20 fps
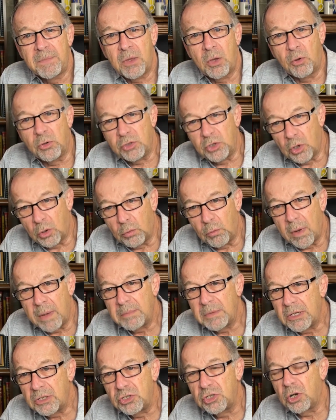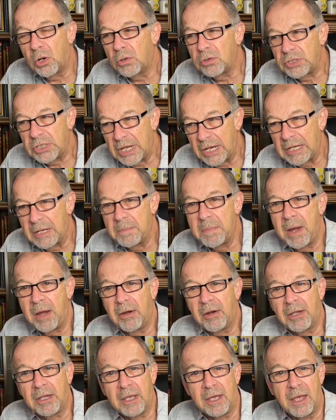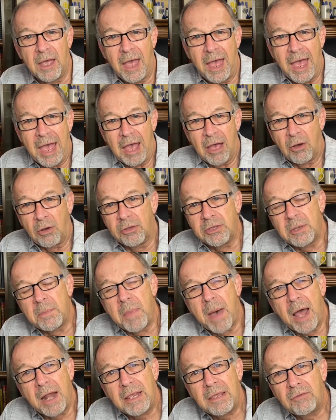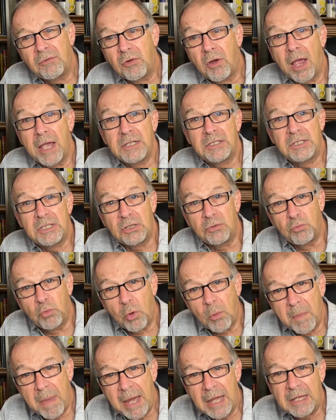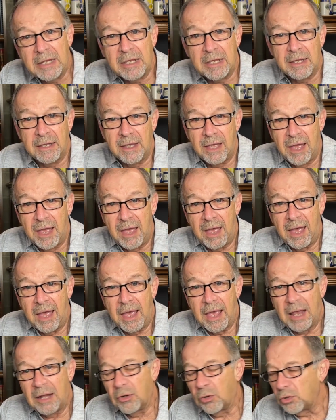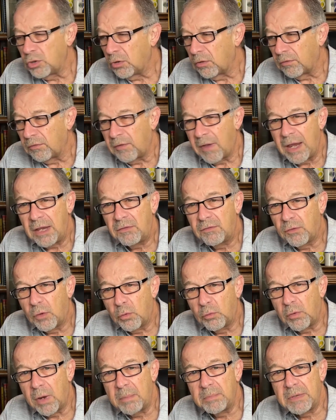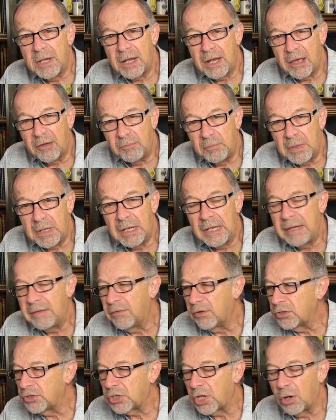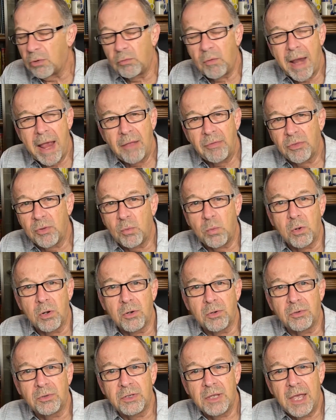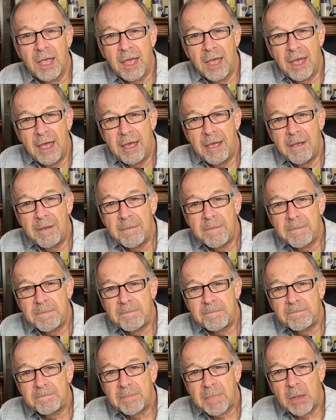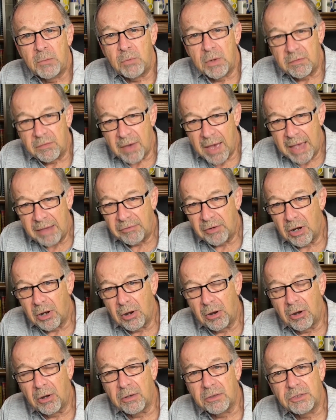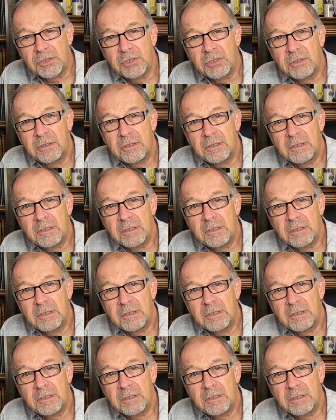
on your remnant church in America, on the body of Christ in Romania, and on your faithful remnant of believers around the world. Revive our hearts,